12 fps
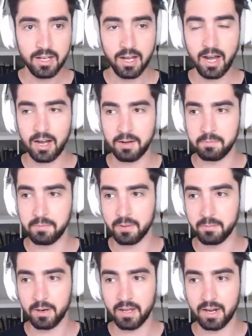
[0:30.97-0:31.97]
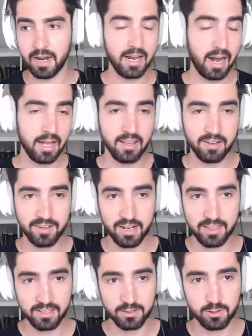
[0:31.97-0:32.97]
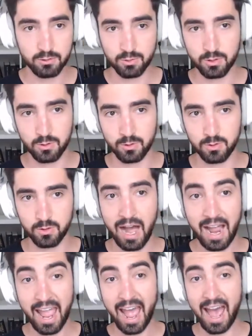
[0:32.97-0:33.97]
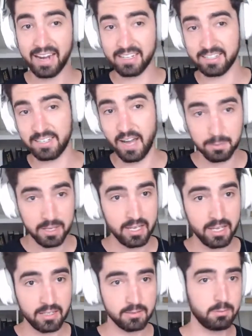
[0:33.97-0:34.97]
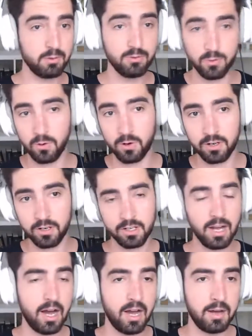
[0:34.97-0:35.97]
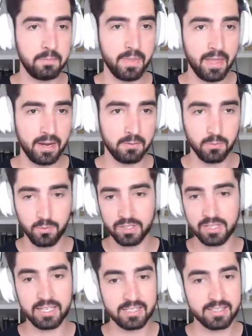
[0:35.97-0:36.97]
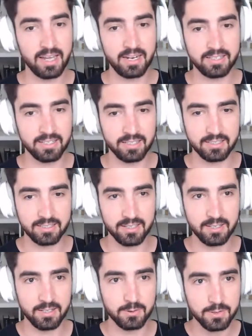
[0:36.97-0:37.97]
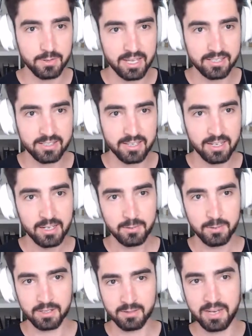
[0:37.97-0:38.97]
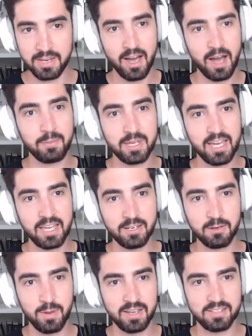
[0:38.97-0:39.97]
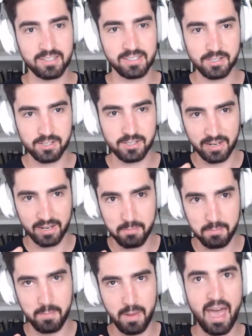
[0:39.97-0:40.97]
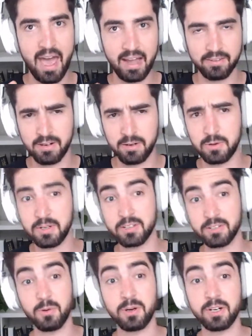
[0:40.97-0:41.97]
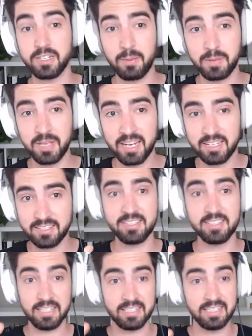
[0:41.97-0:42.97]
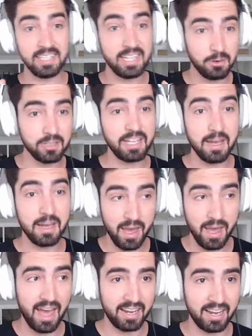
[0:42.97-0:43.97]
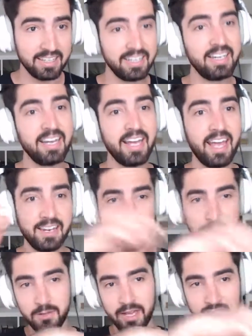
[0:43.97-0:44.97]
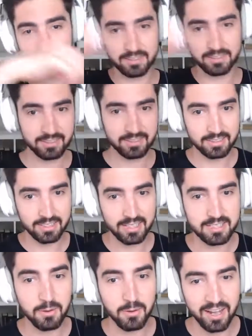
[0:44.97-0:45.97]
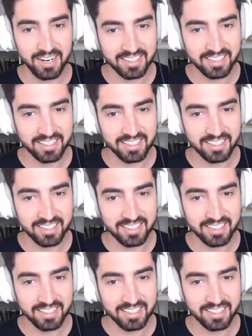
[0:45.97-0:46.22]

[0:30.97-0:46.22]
But I love it. I think it's super cool. I had a DOP kit before, and I'm really excited to use this because on my DOP kit, you basically just have like a bag. For anyone who doesn't know what a DOP kit is, it's literally a bag, and you like, it's a what?